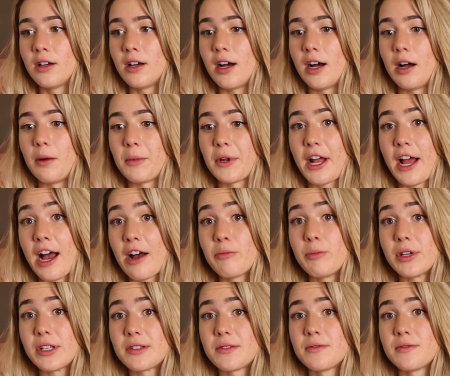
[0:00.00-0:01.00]
and I have
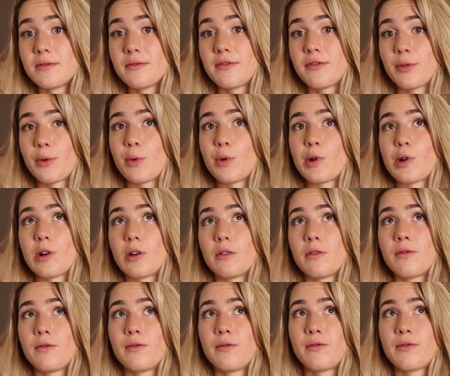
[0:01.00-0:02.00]
been for
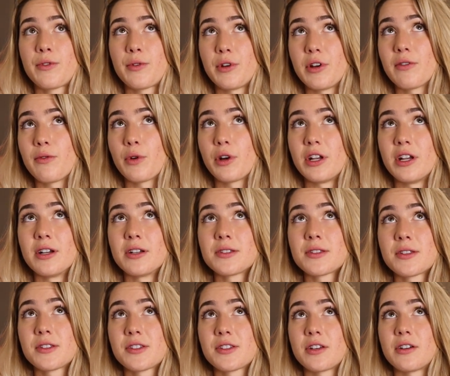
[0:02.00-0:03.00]
3 or 4
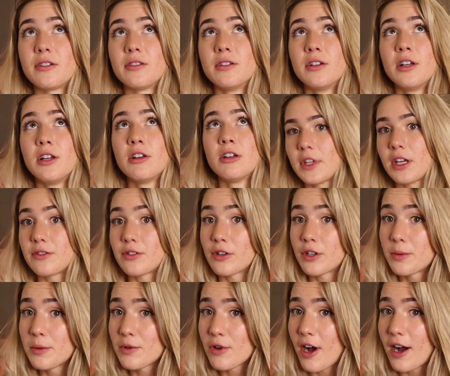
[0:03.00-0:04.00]
years. So now, don't
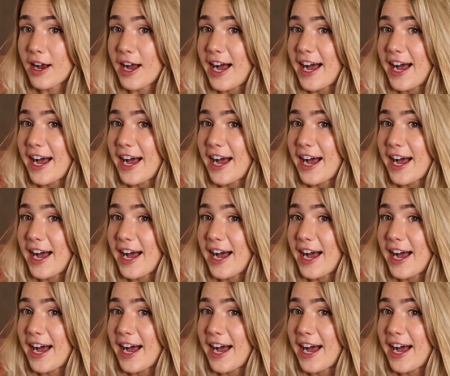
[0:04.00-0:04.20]
get me wrong.